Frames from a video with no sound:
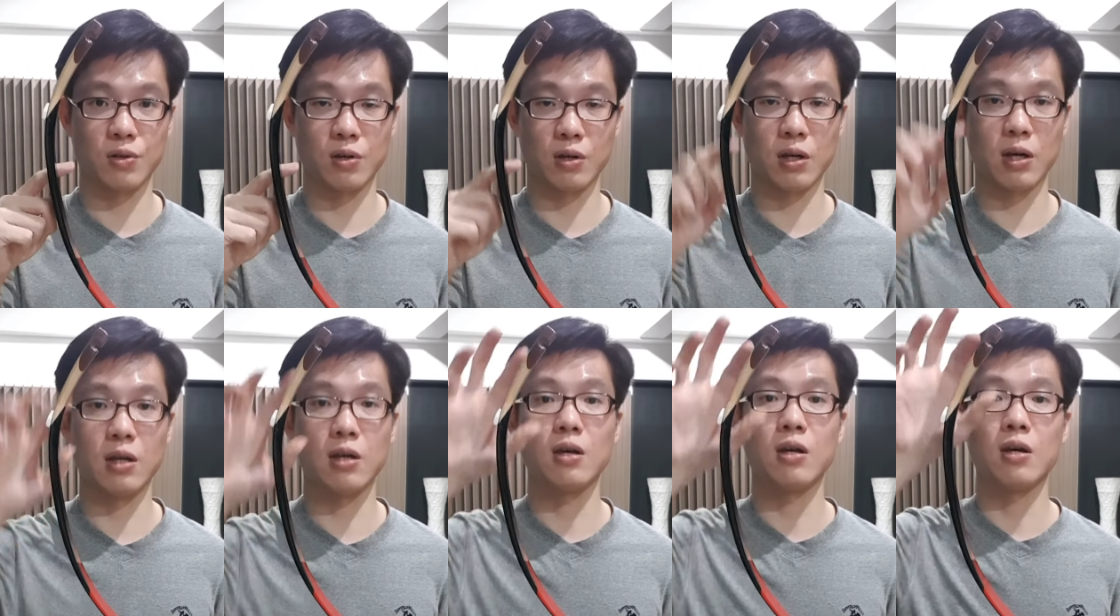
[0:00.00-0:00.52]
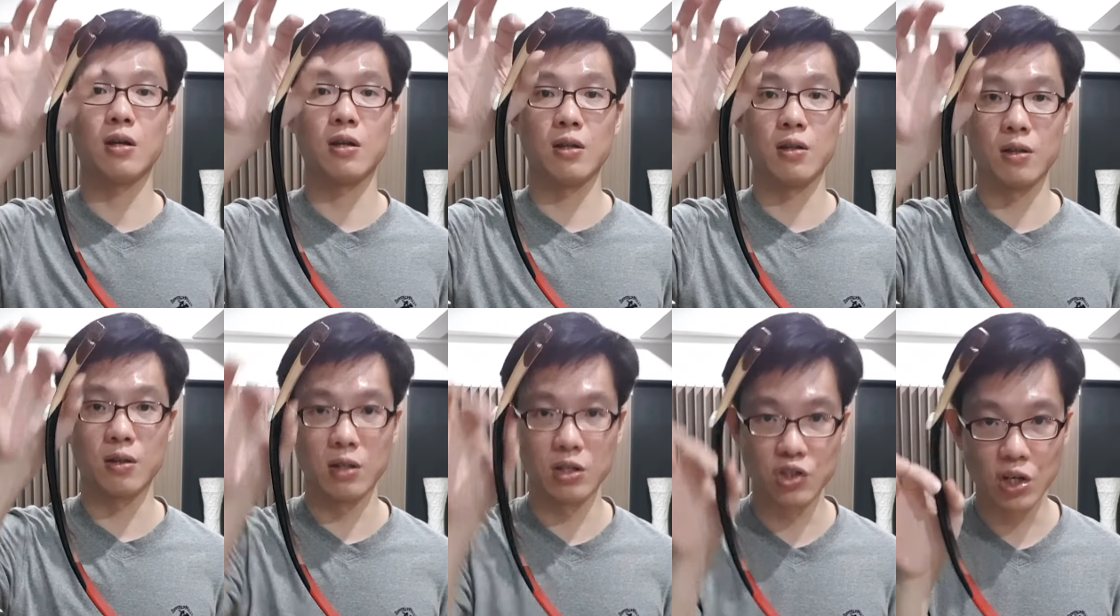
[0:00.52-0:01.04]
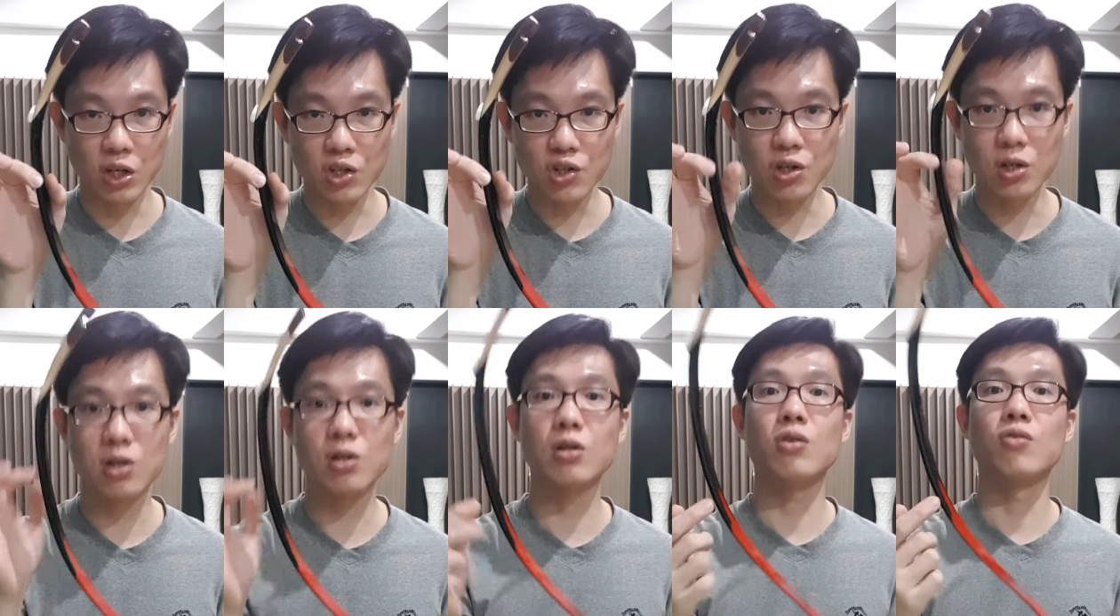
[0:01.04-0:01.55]
Okay, the change
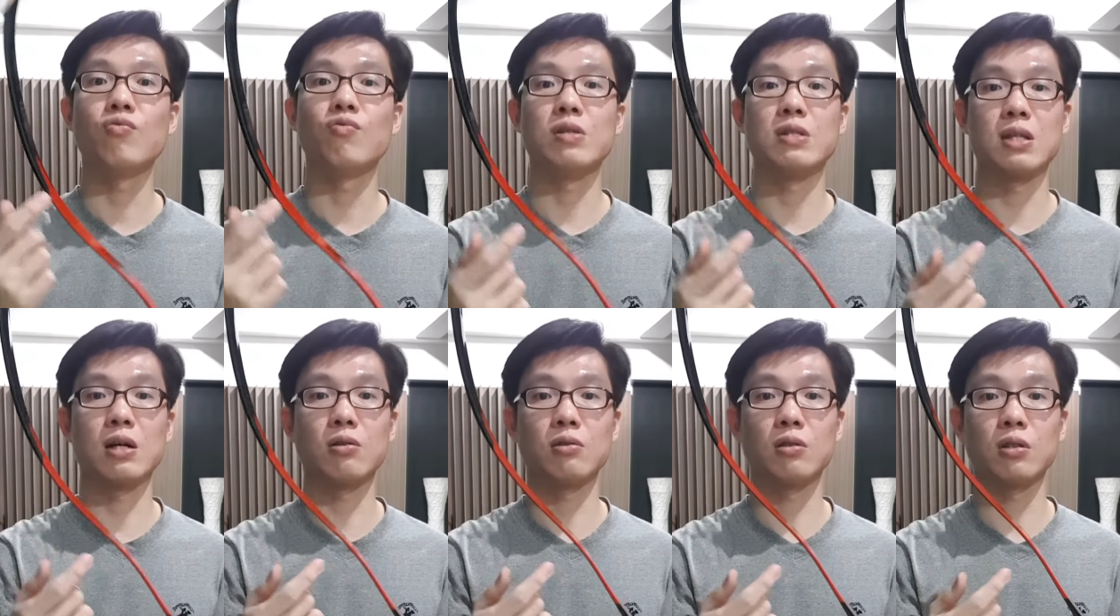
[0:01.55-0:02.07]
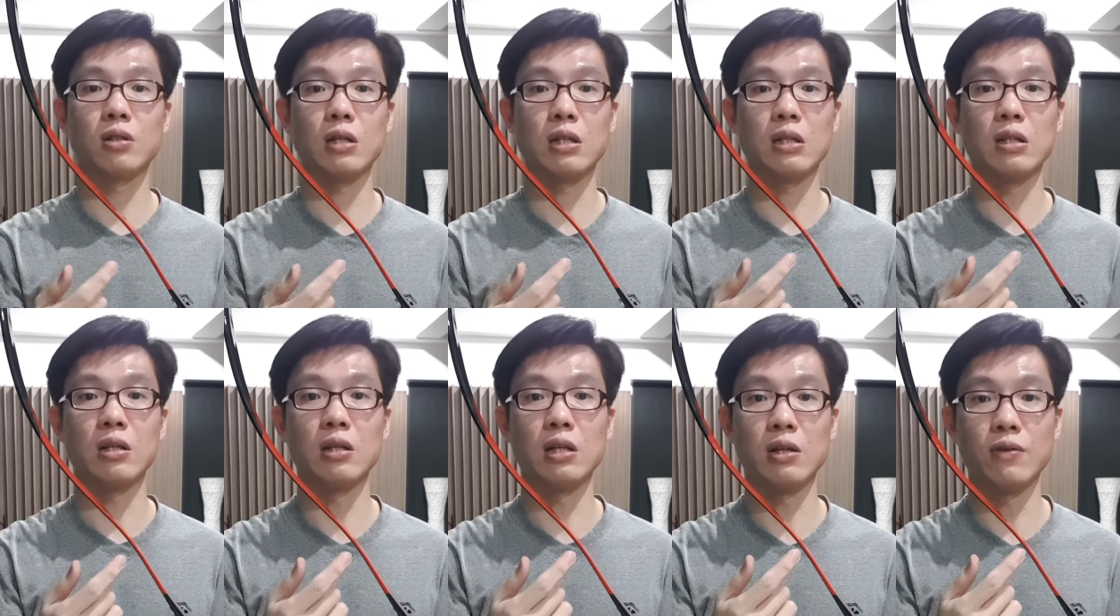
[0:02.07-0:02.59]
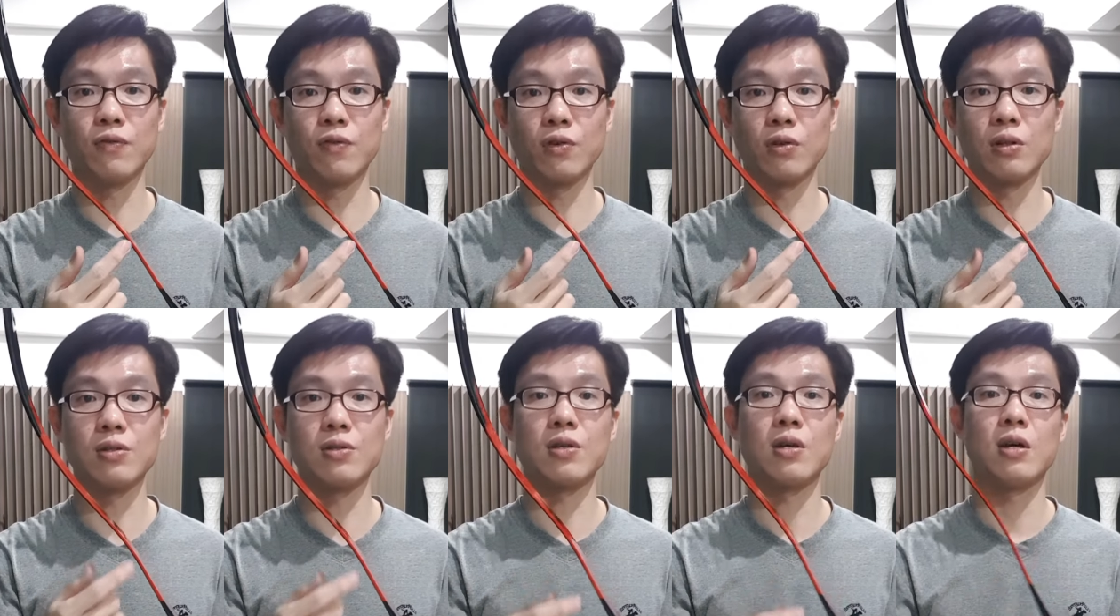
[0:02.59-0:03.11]
here result in the need for
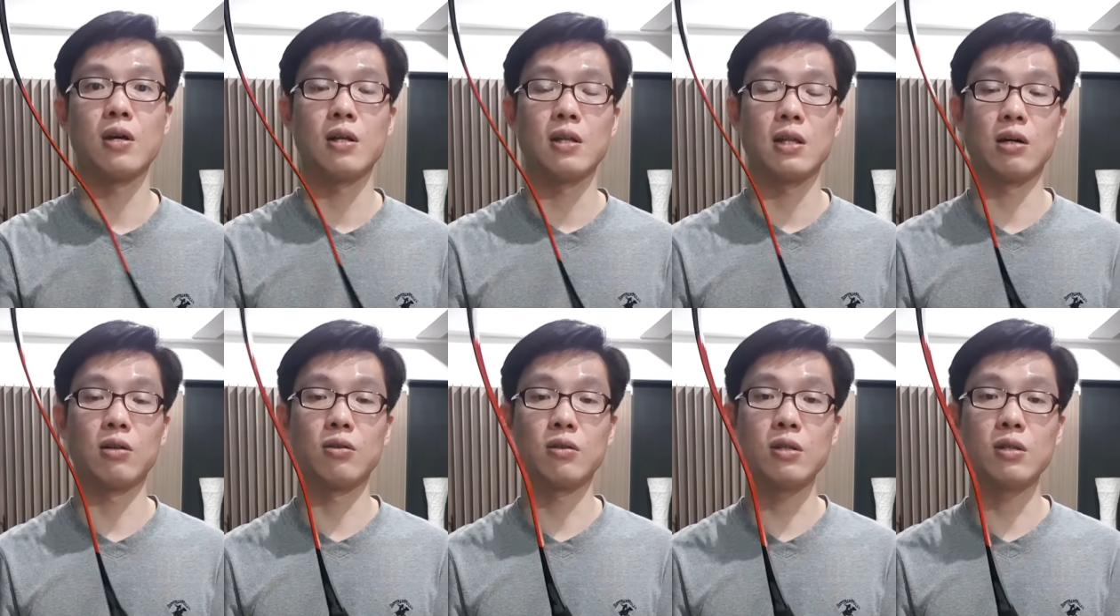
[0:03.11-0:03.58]
this. Now